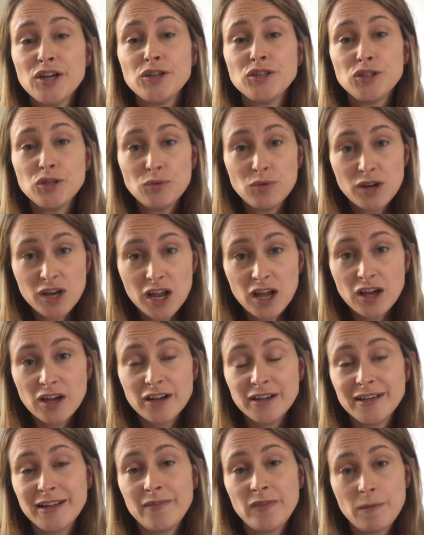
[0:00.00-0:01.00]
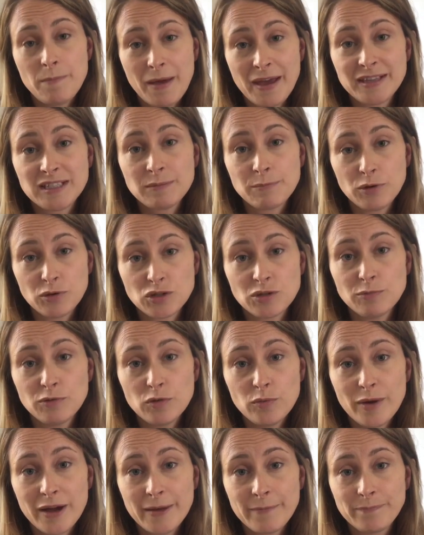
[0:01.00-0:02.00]
to learn in the best
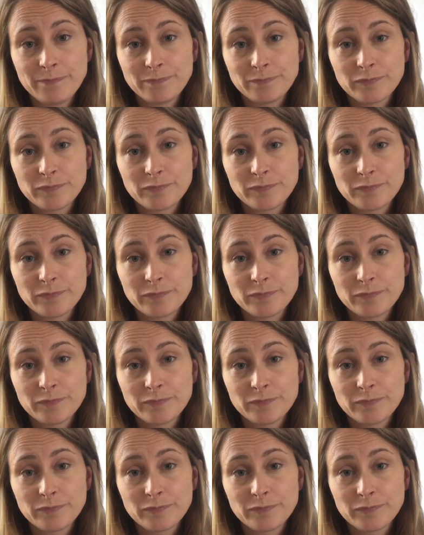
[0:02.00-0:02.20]
possible way.